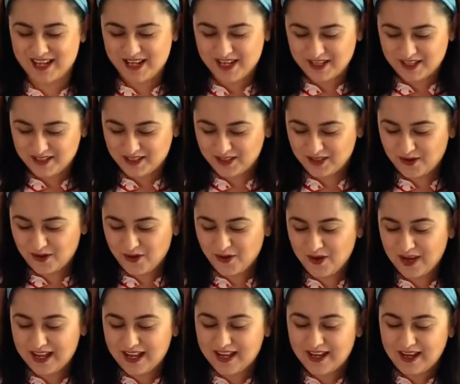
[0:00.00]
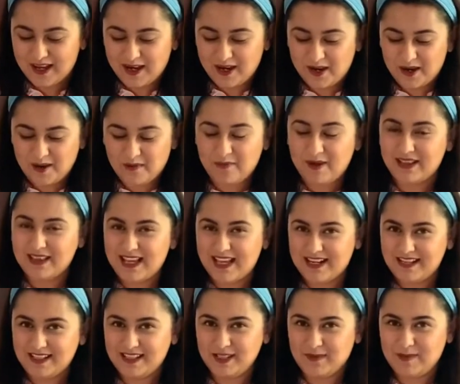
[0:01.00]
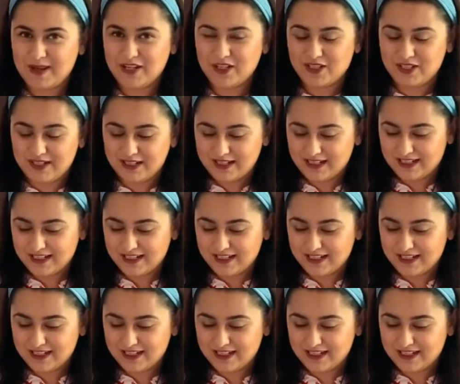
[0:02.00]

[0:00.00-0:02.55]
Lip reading: So, but there is a special